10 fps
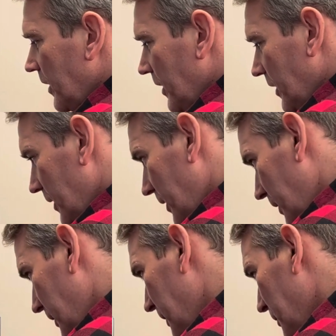A,
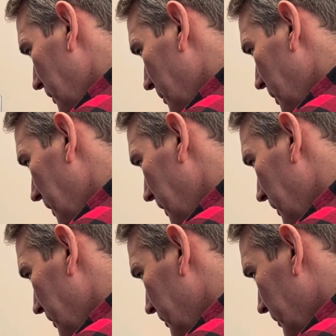keep going, buddy.
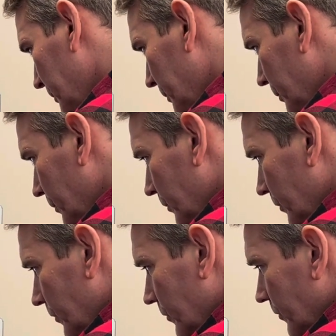
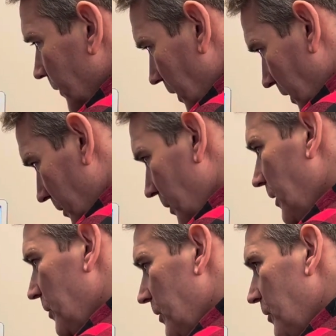Yep,
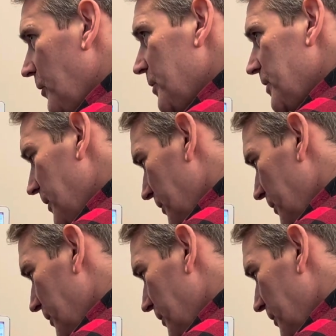oh, you almost had it,